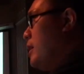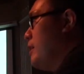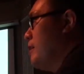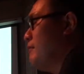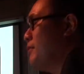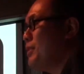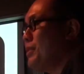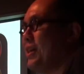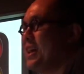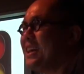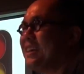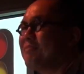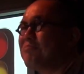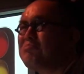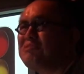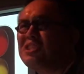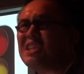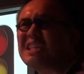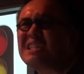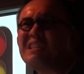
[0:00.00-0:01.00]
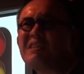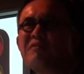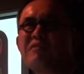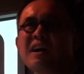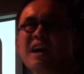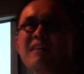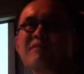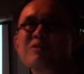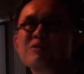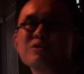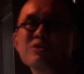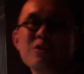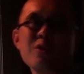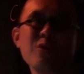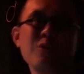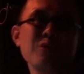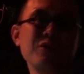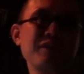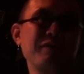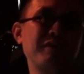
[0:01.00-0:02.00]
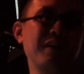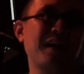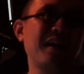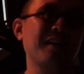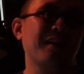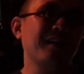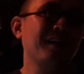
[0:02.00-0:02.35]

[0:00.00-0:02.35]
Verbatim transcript: If they're like 65 years old, they've got